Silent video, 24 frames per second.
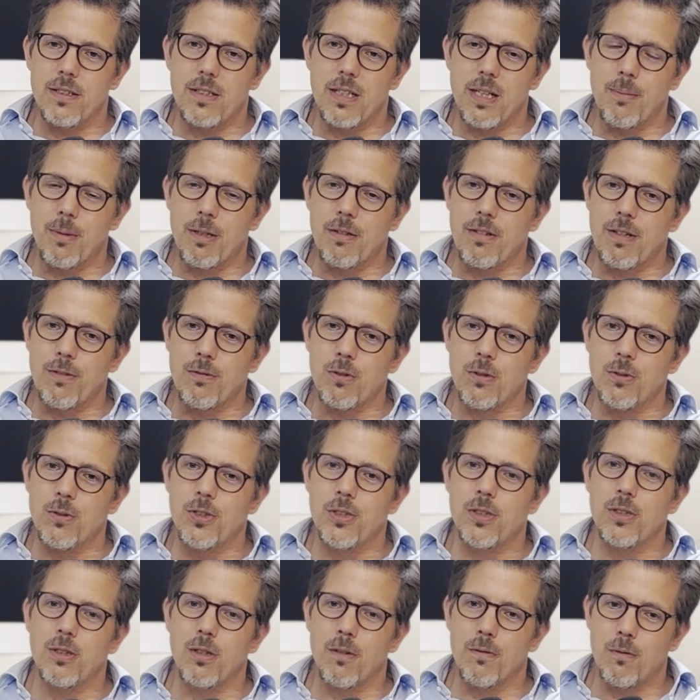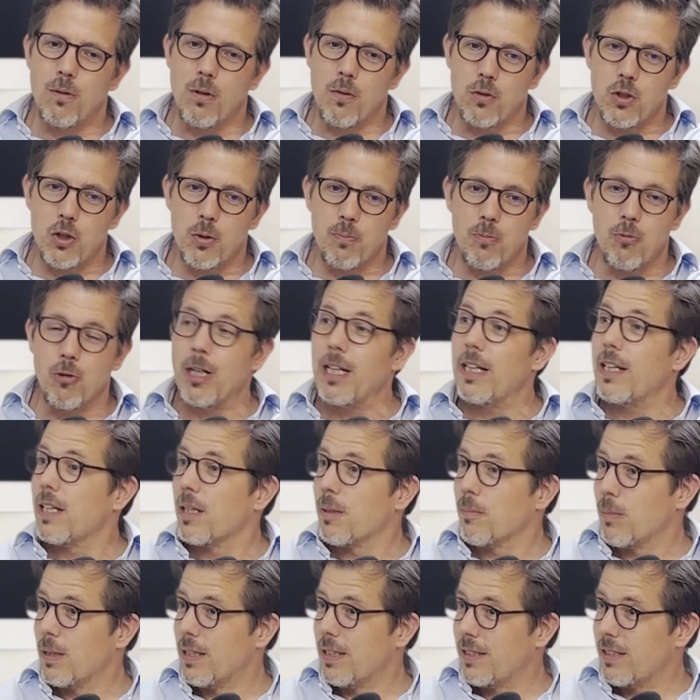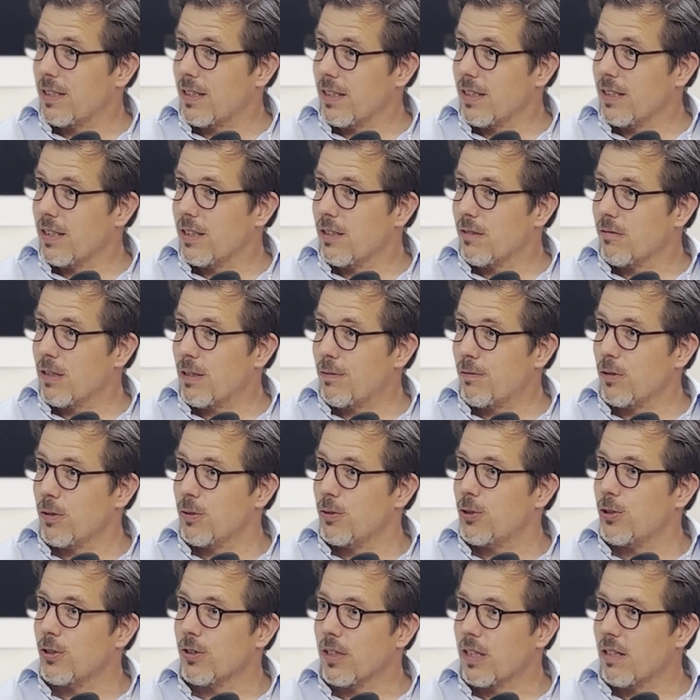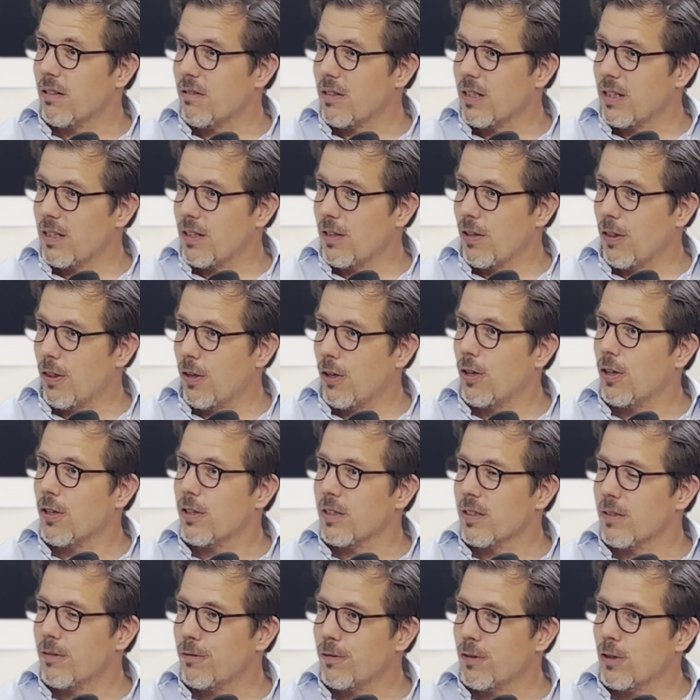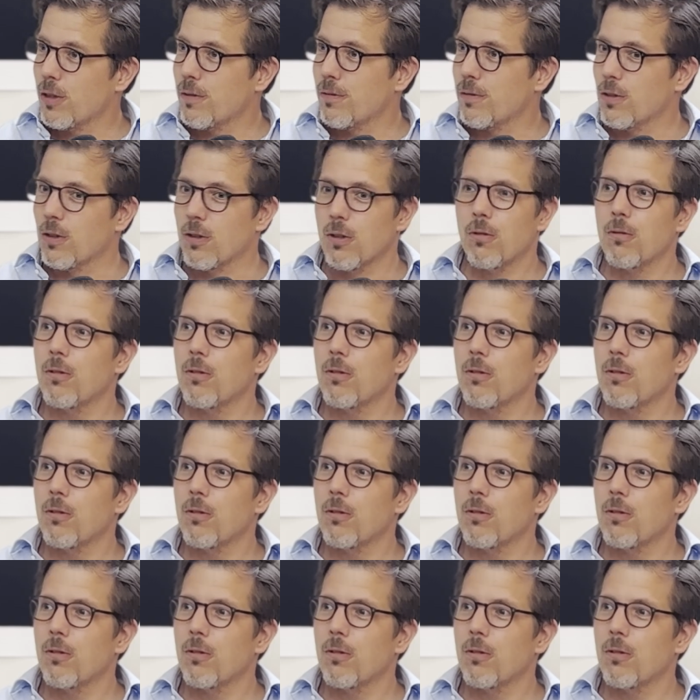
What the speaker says: Islamic Revolution of spreading basically the revolutionary thought and fervor